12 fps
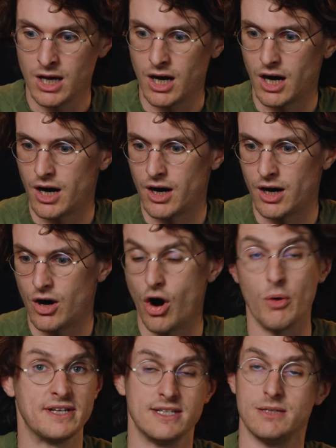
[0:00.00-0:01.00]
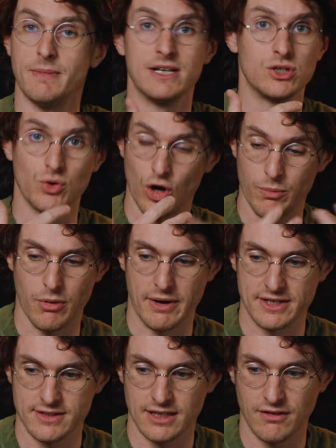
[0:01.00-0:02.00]
how it is meant to
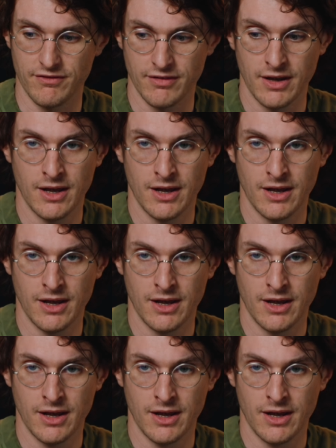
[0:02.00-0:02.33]
operate. If